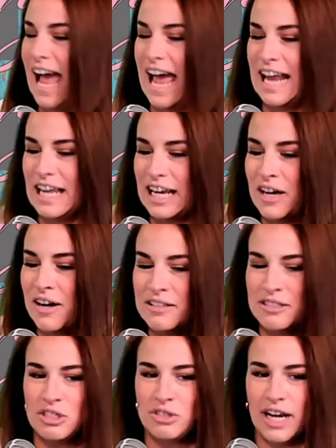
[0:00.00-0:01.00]
And like
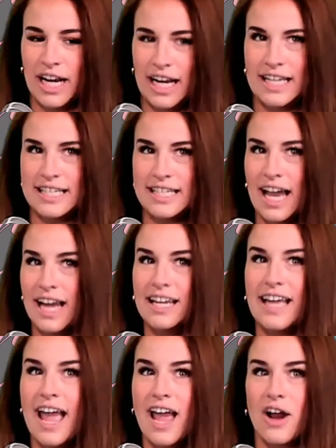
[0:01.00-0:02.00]
concentrating on
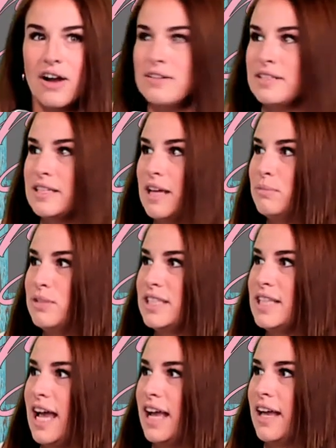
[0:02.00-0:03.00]
tiny hairs. And I'm
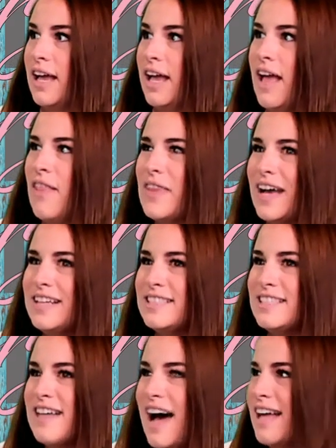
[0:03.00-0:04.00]
just like,
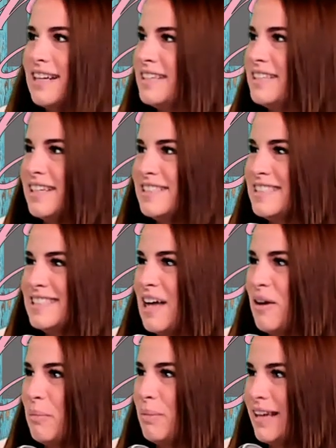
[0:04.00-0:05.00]
that doesn't
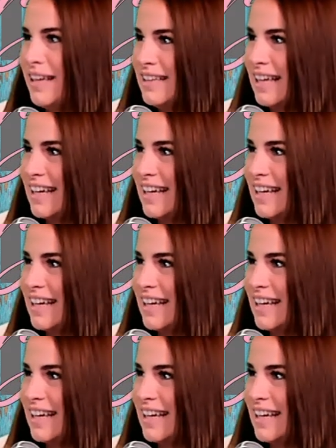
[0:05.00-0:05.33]
sound appealing.